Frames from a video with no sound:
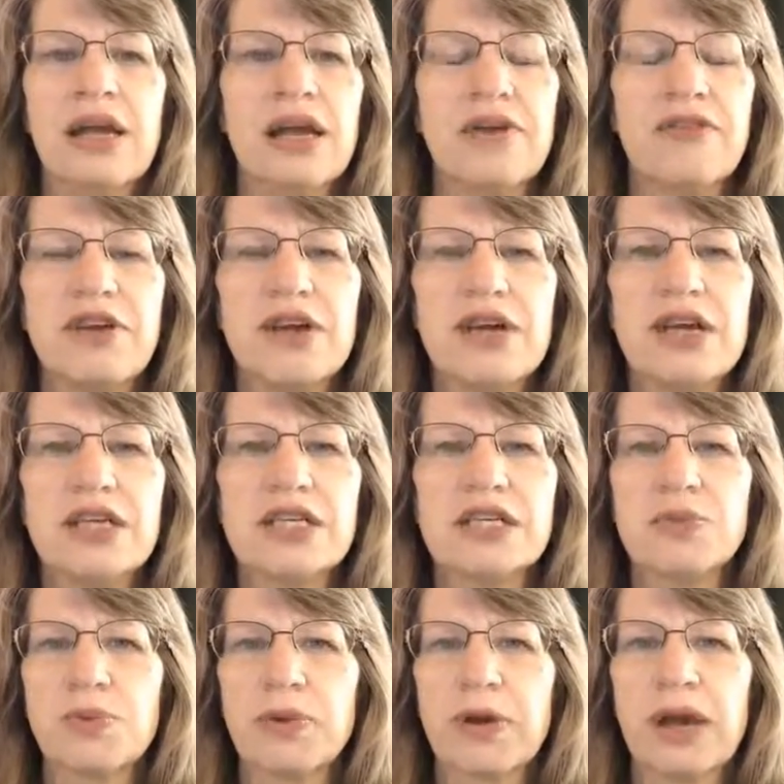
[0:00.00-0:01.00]
If he is
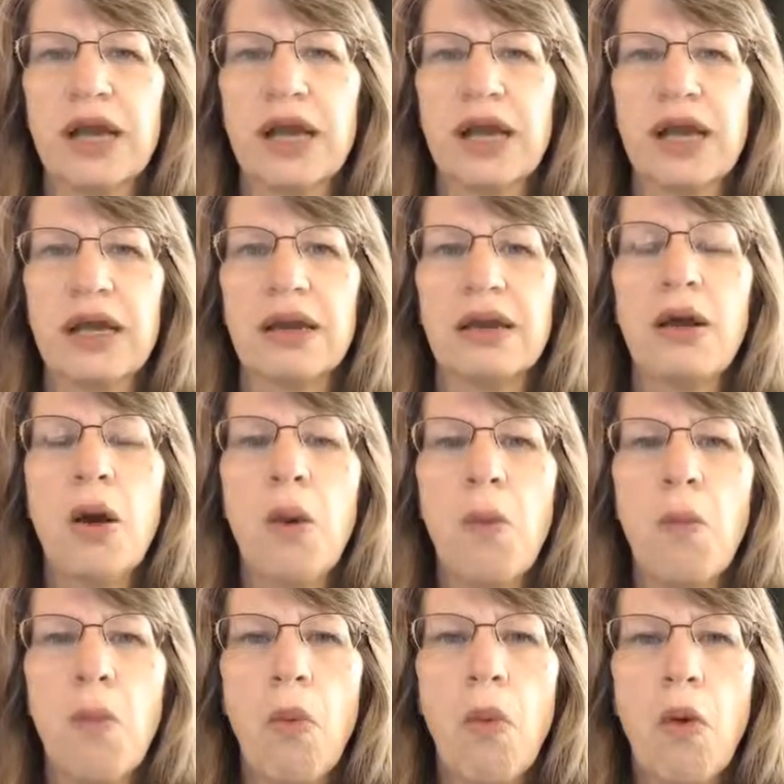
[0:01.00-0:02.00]
bringing in
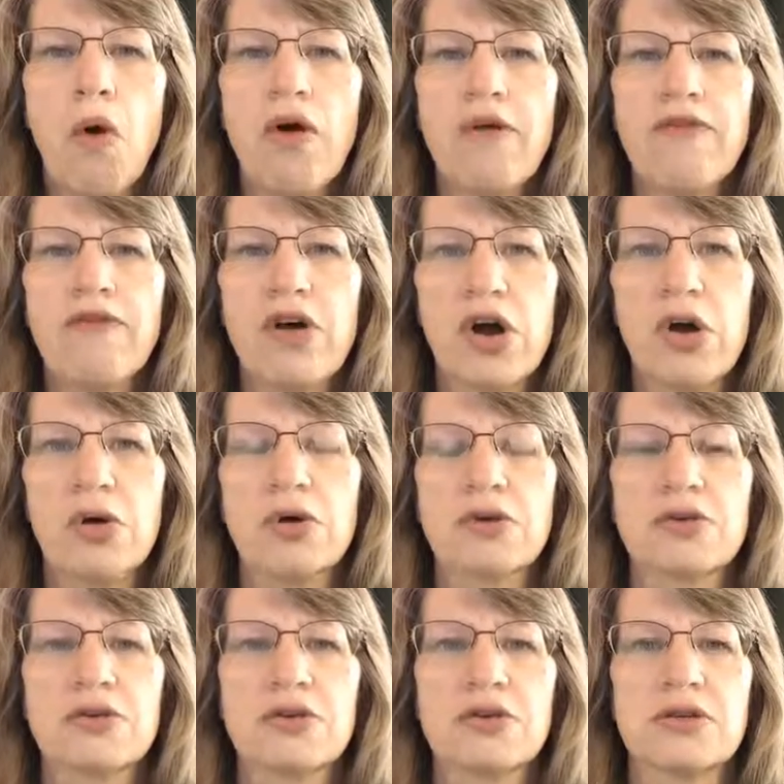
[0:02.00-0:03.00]
more
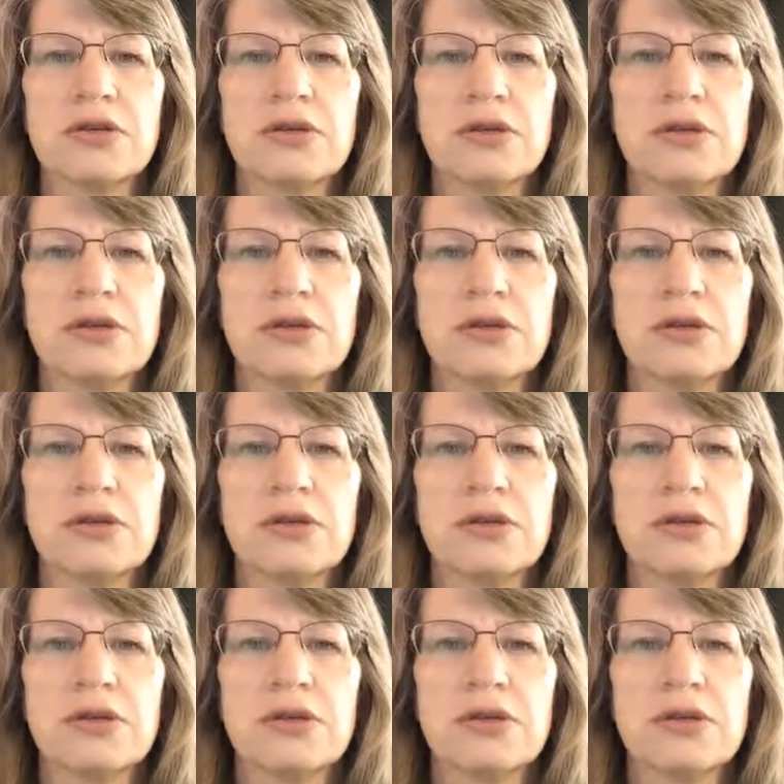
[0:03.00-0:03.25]
voters,